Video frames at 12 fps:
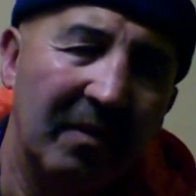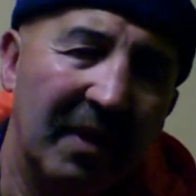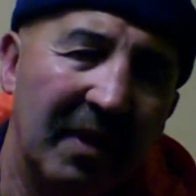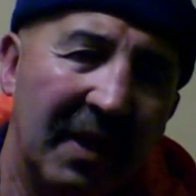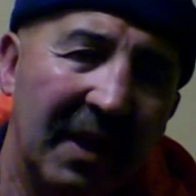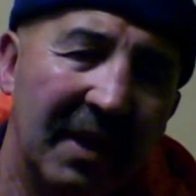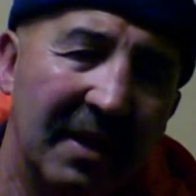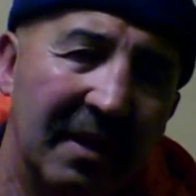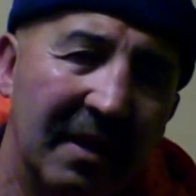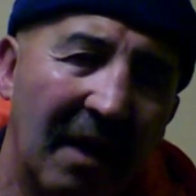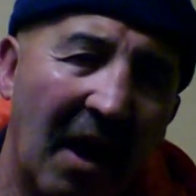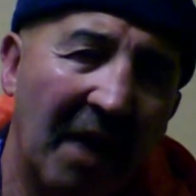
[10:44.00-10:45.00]
these
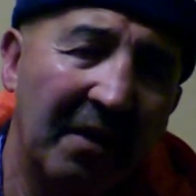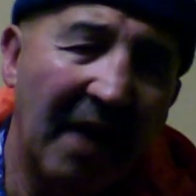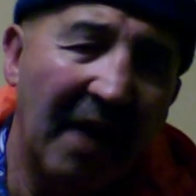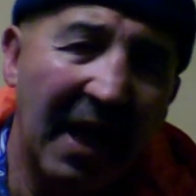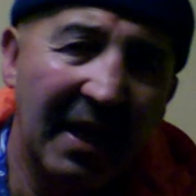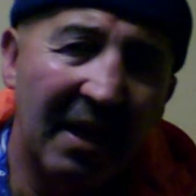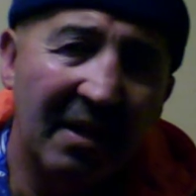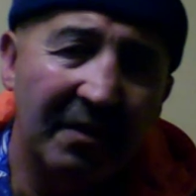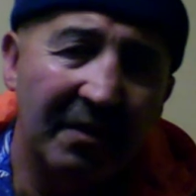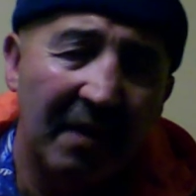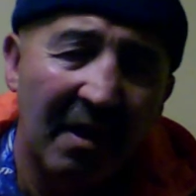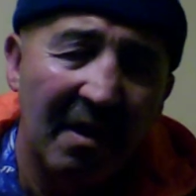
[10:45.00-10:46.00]
other ideas
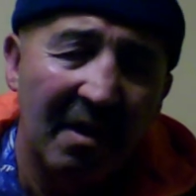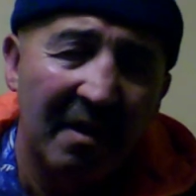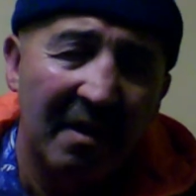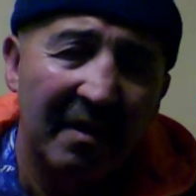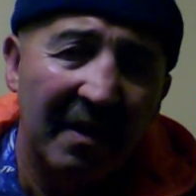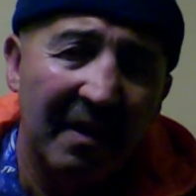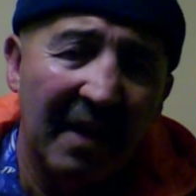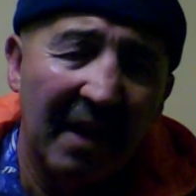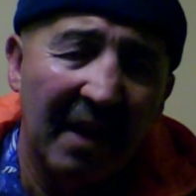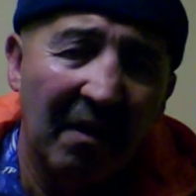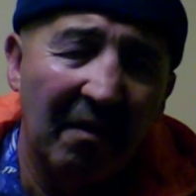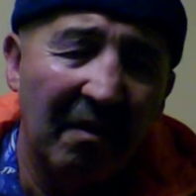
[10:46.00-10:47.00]
that
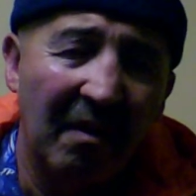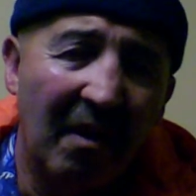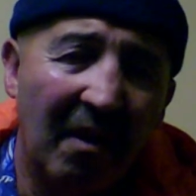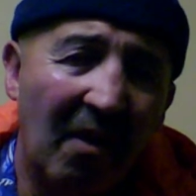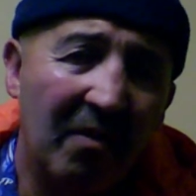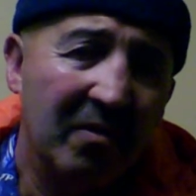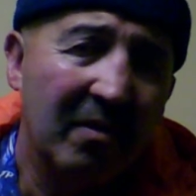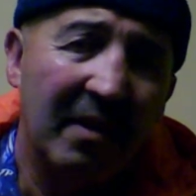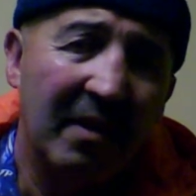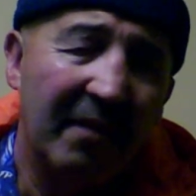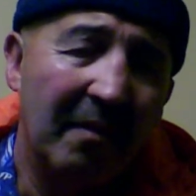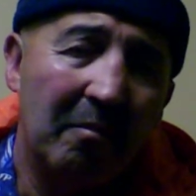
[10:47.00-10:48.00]
are also
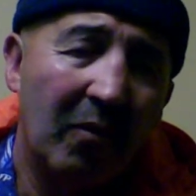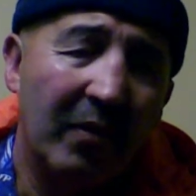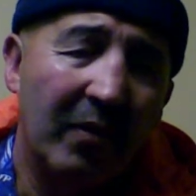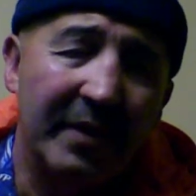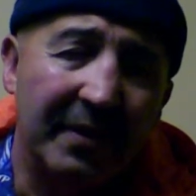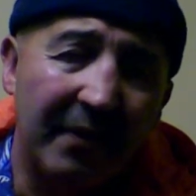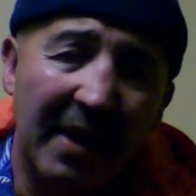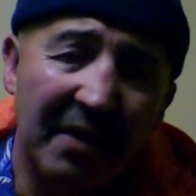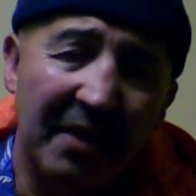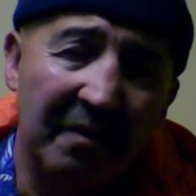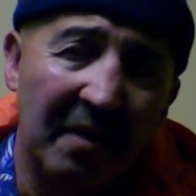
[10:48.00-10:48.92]
even more strange.